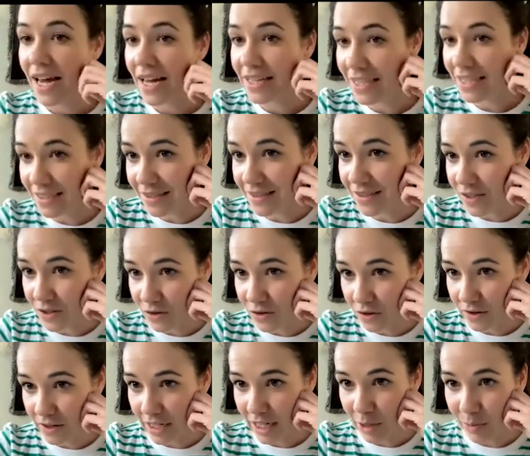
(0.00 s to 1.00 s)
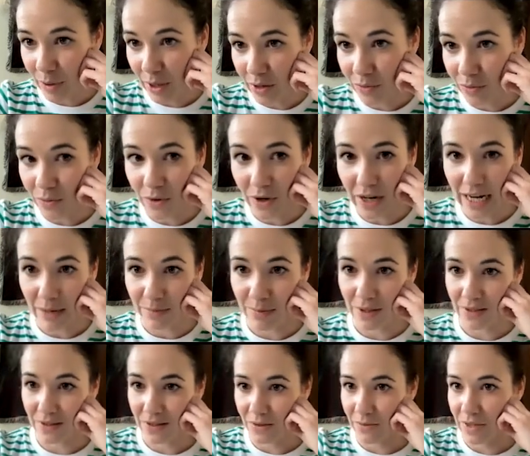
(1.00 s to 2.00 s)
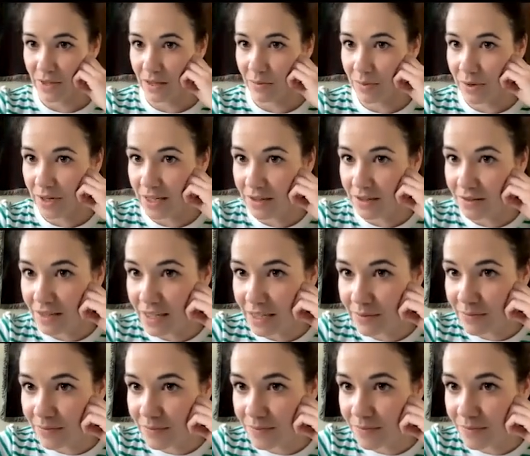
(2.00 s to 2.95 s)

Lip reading: And this is a story about what happens with the binary.